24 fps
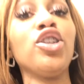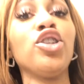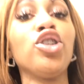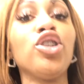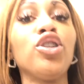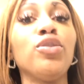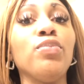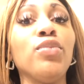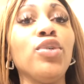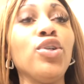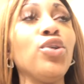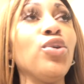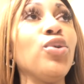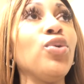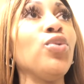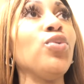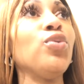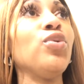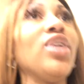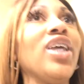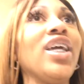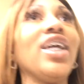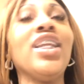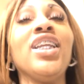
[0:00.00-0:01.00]

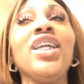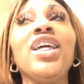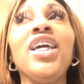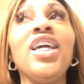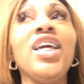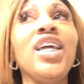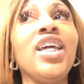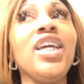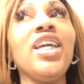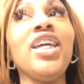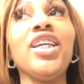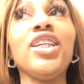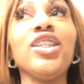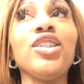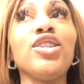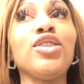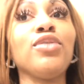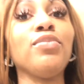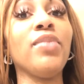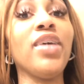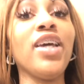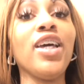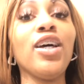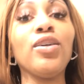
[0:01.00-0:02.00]
smooth, and it
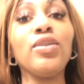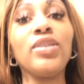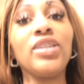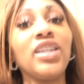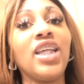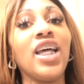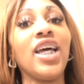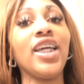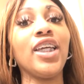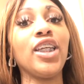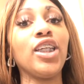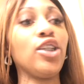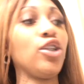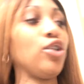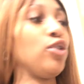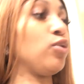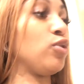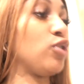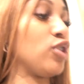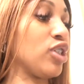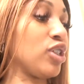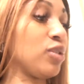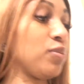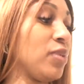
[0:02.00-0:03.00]
smells like
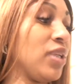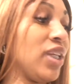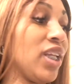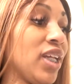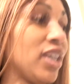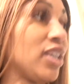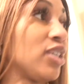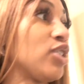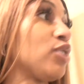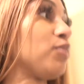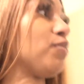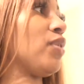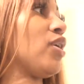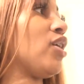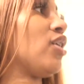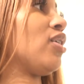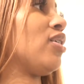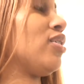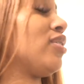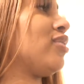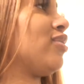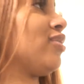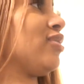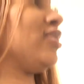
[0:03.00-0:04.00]
you just been at a
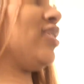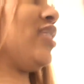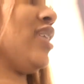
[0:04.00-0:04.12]
spa all